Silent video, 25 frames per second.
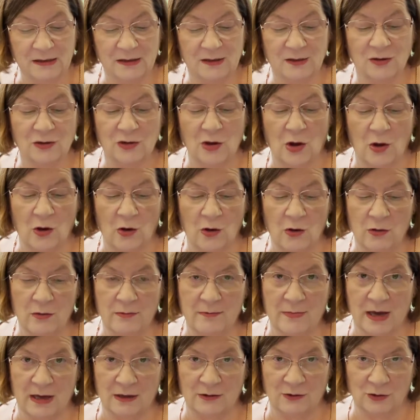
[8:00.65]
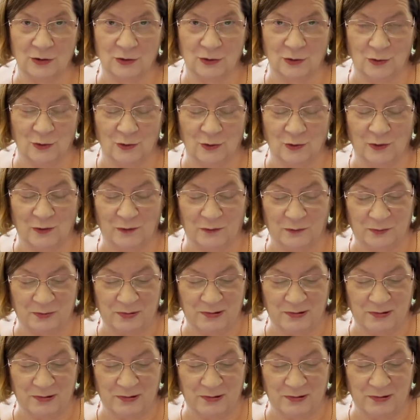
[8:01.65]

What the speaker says: so much talk of